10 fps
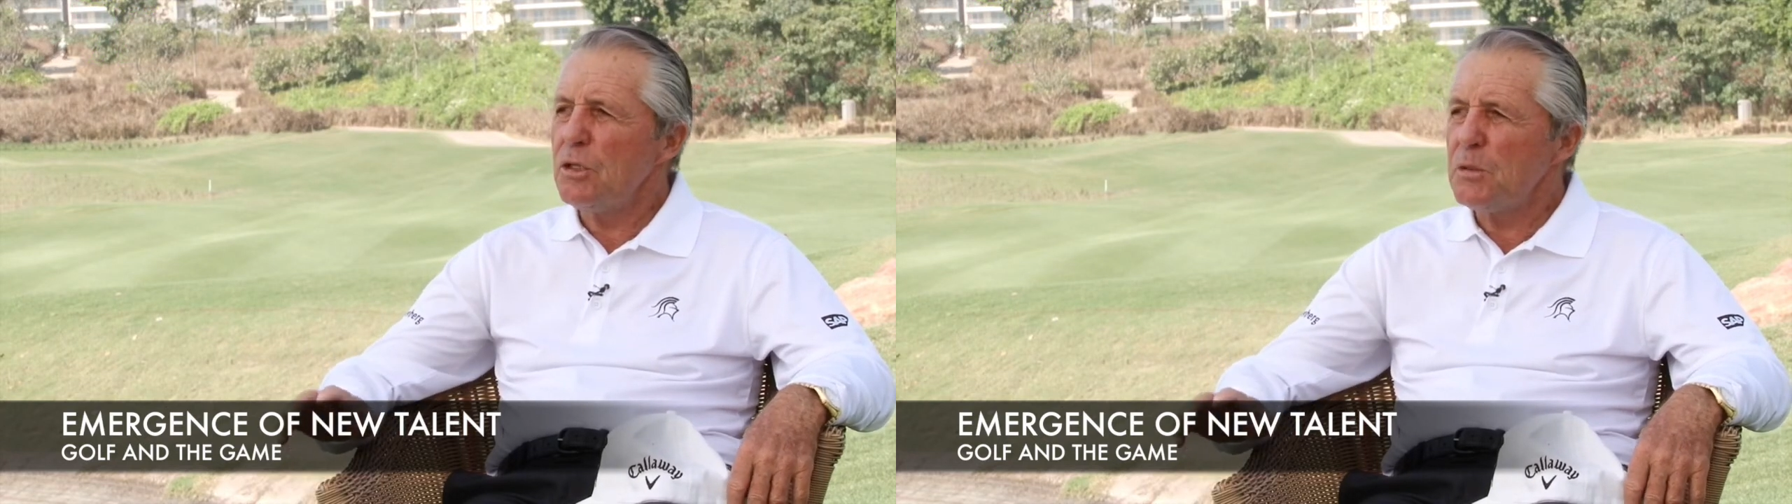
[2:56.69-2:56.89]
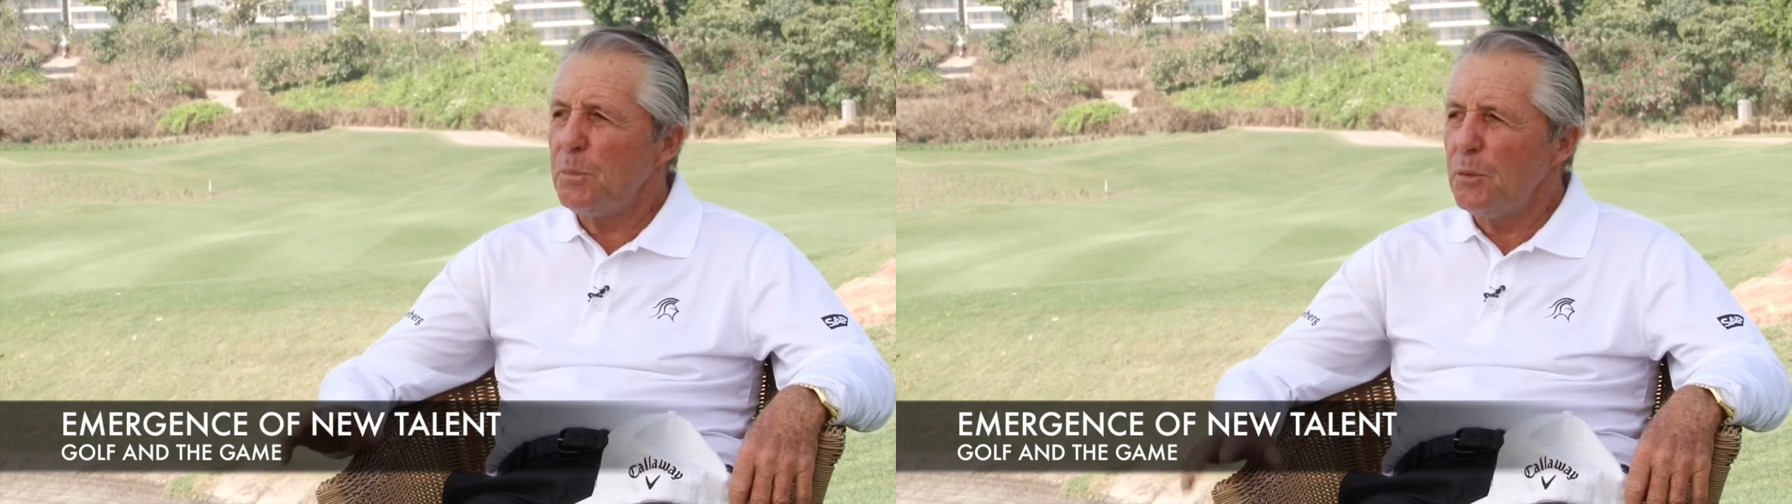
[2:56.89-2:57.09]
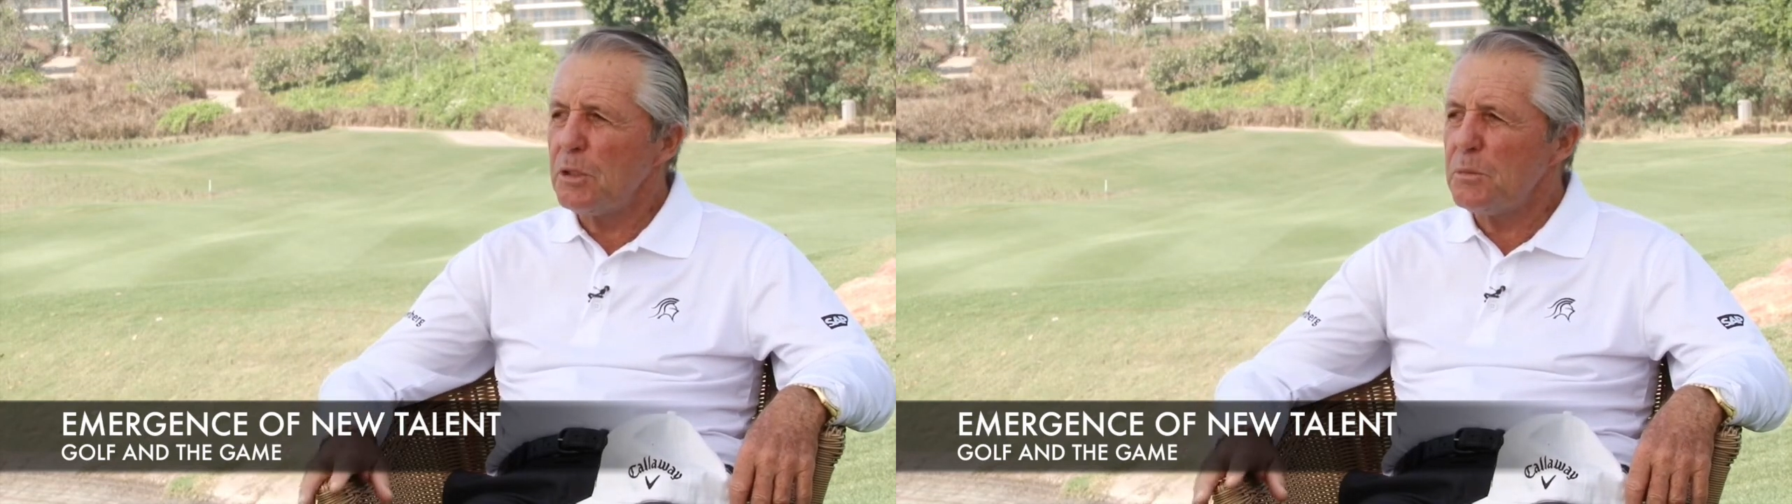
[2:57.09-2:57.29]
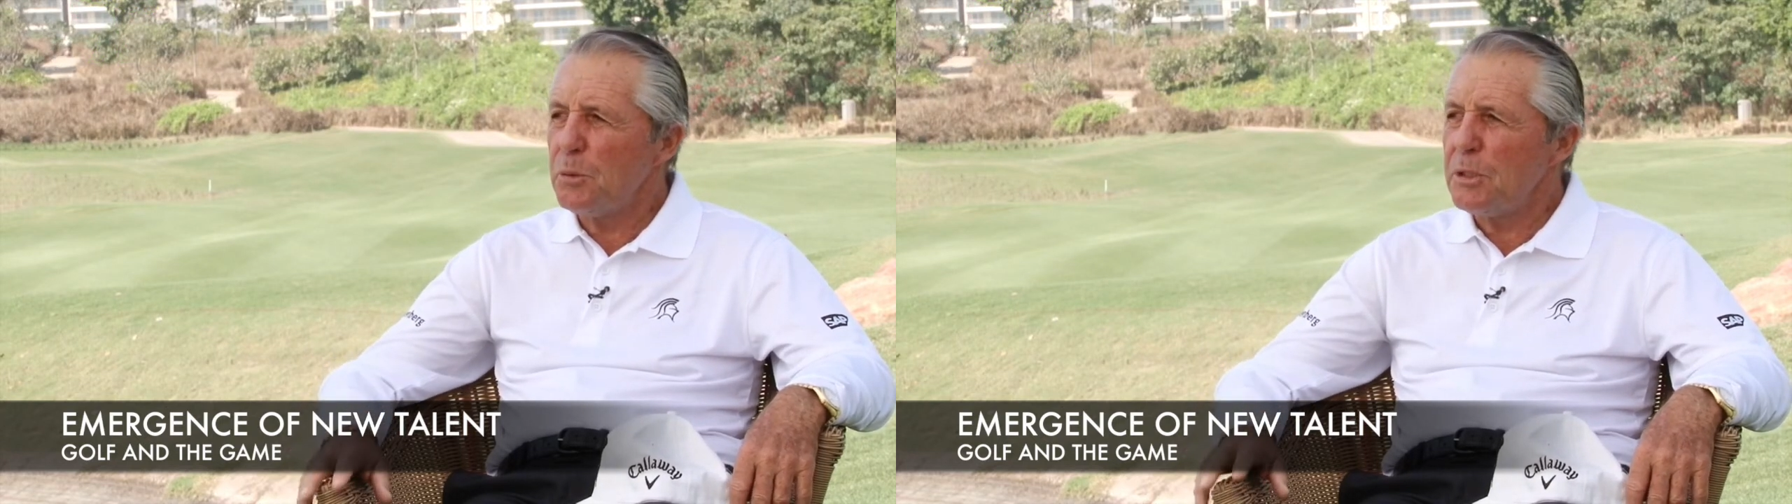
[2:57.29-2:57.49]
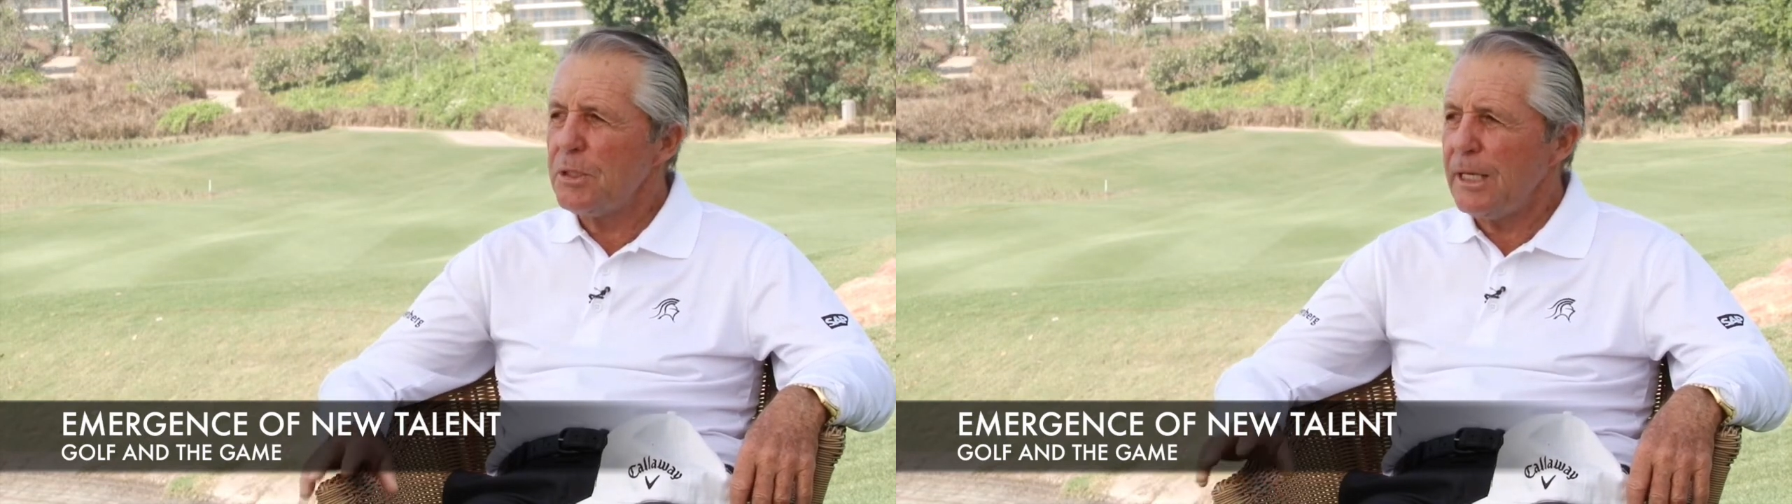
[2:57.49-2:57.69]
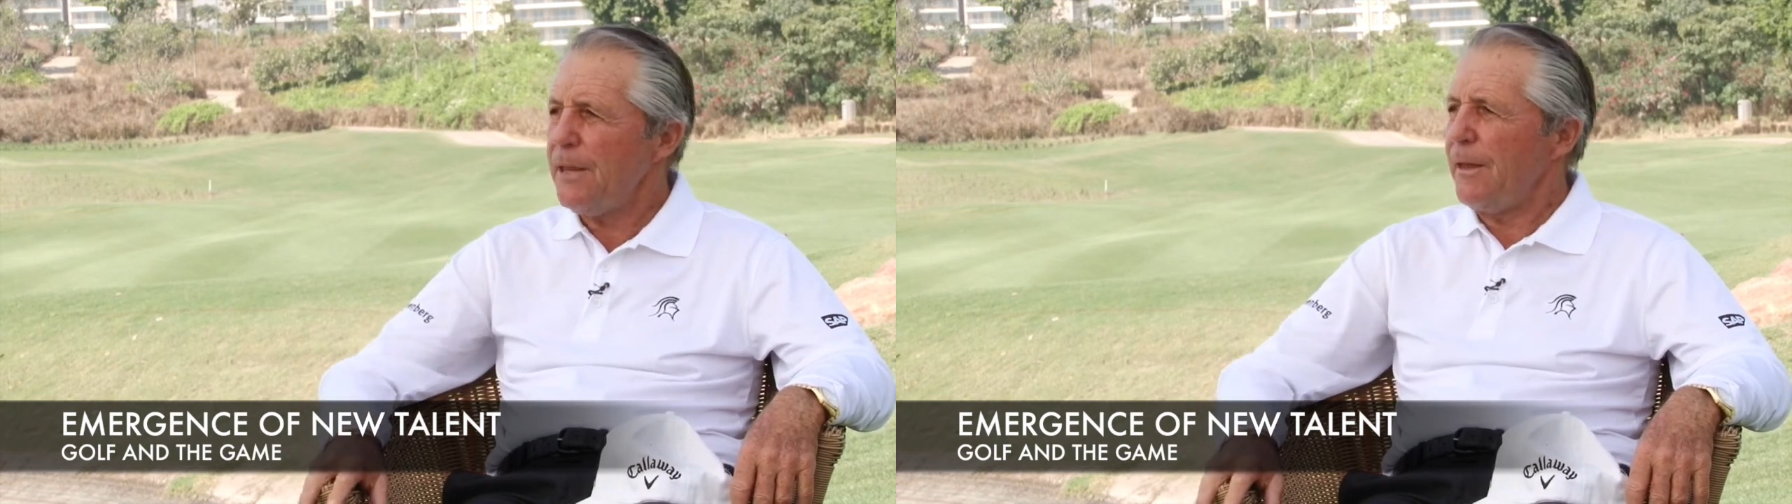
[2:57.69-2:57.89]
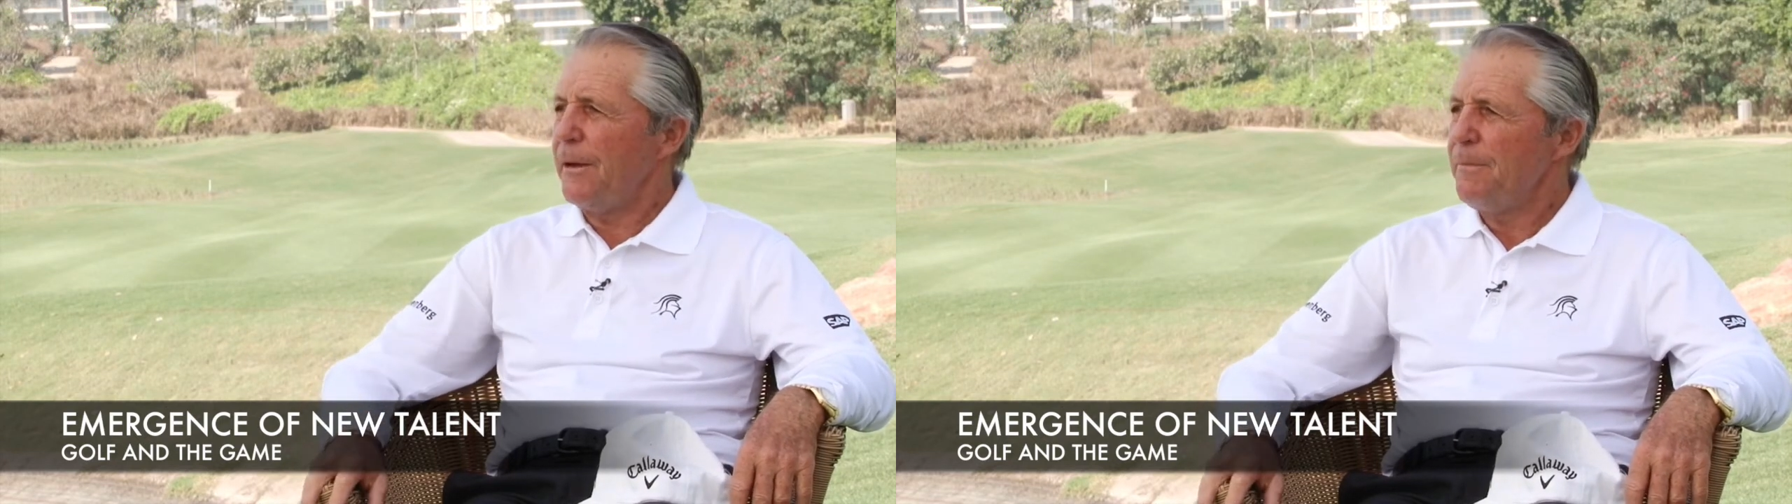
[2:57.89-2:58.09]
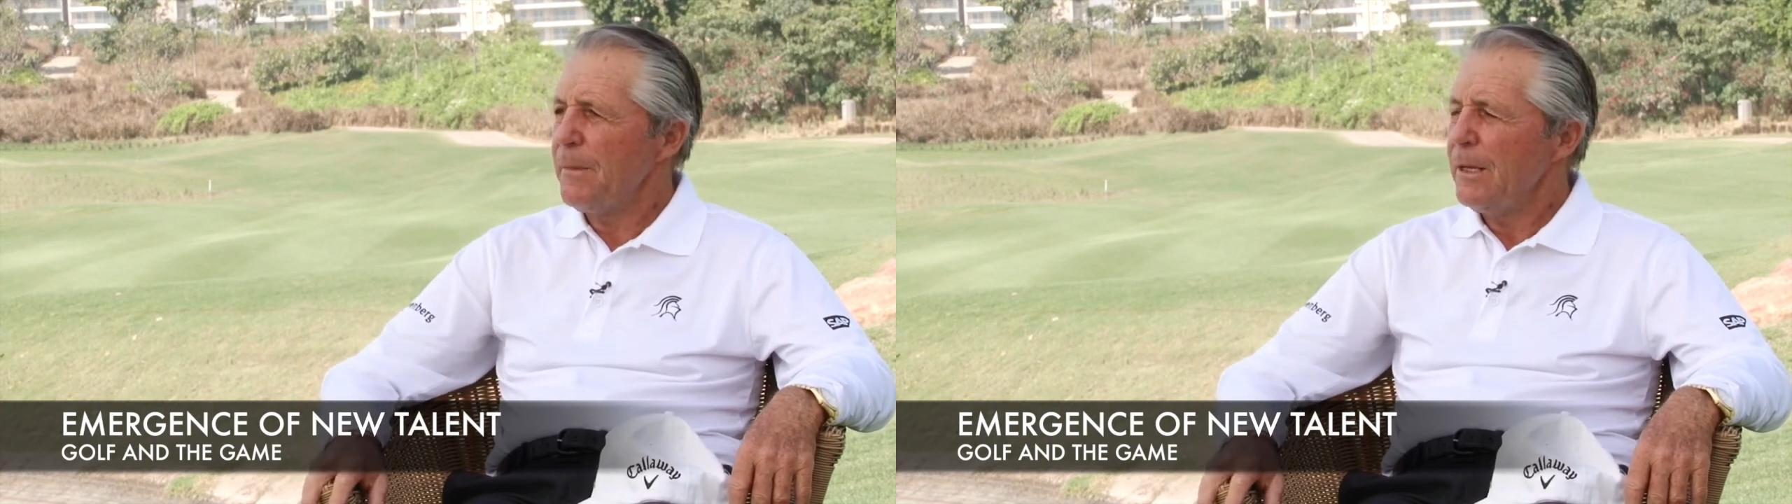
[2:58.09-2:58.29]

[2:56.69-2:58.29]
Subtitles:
sports put together.